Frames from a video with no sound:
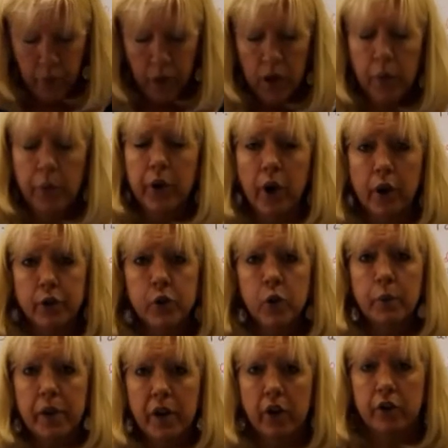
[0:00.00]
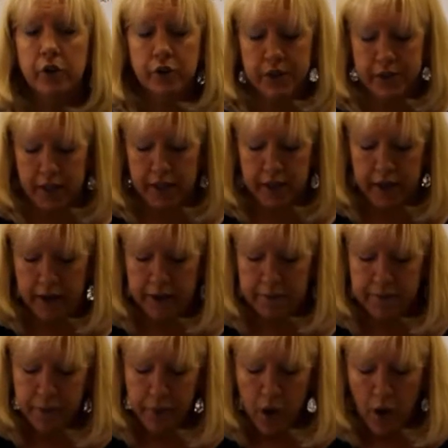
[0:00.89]
It would also be on your
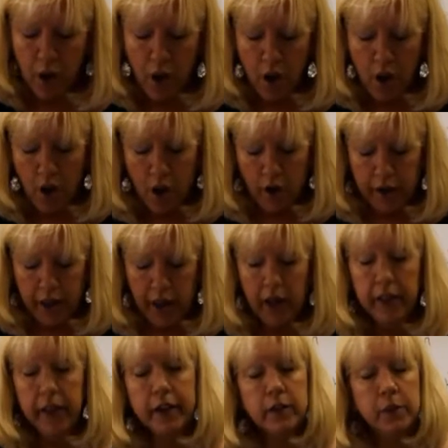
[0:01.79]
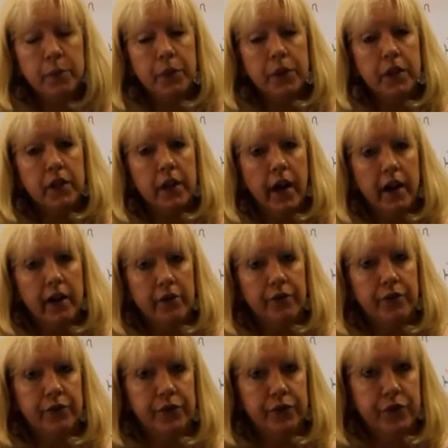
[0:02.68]
CD. Okay, I like to put a lot
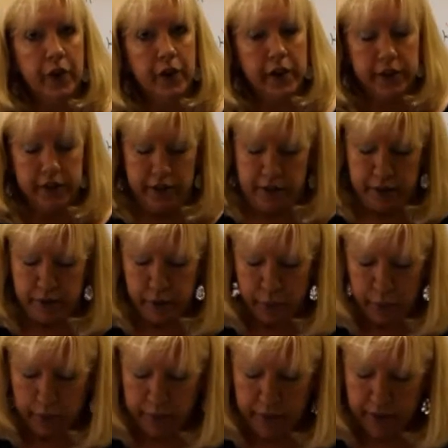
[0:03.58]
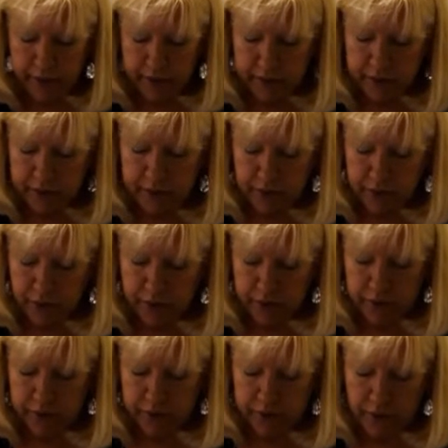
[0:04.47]
of fun into this one because the
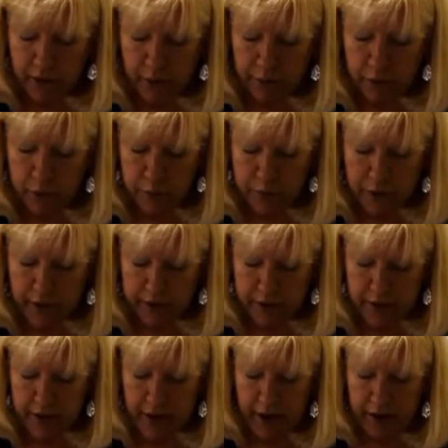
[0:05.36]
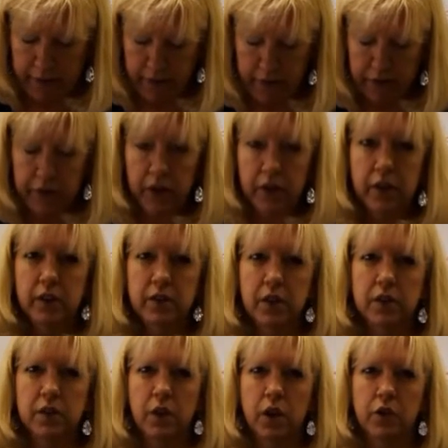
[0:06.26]
students respond to that. This
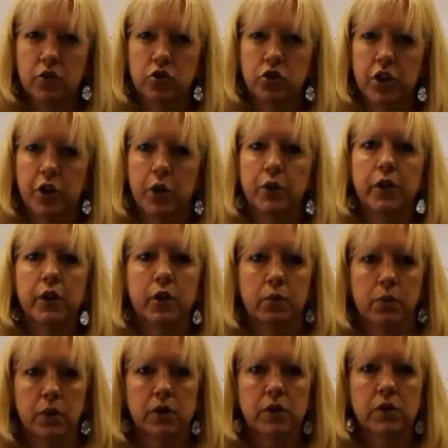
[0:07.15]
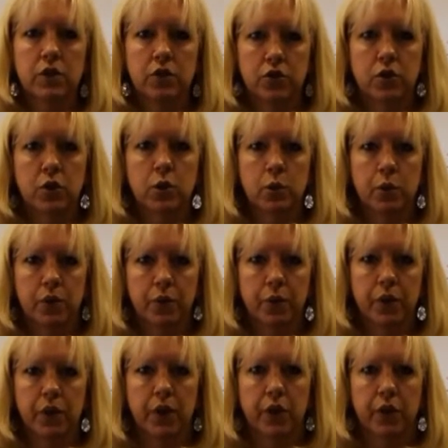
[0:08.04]
is a jingle that you mostly just do
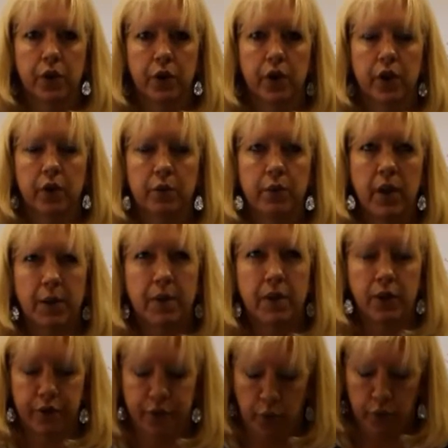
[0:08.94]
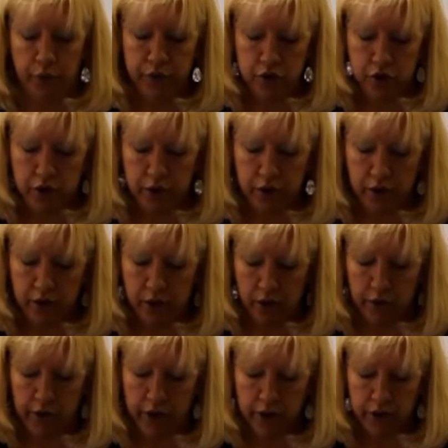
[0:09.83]
with the 3rd and maybe the 4th
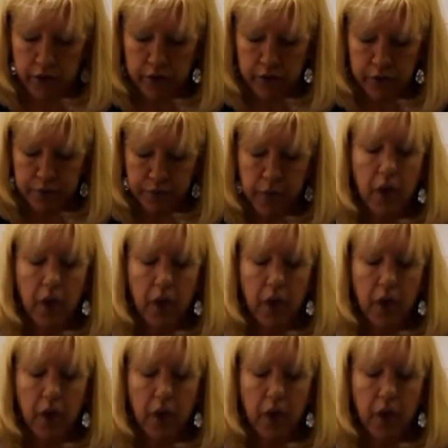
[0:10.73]
graders.